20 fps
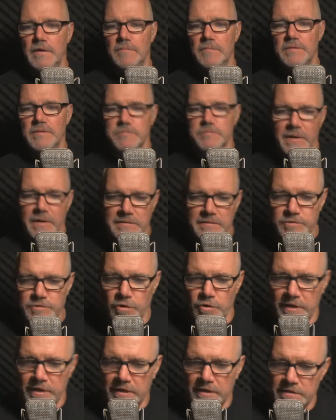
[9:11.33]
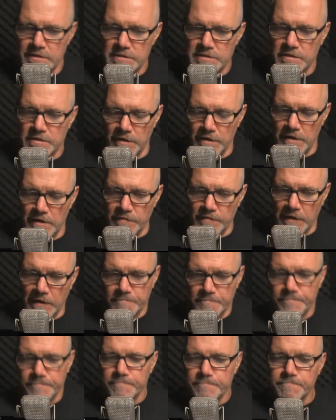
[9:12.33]
Miss Putnam's joining us. Good evening.
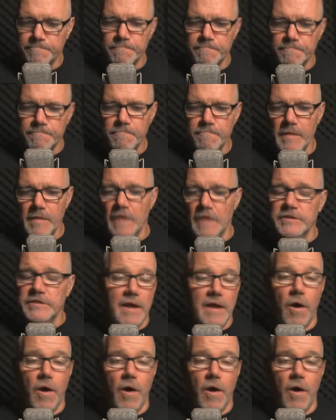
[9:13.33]
She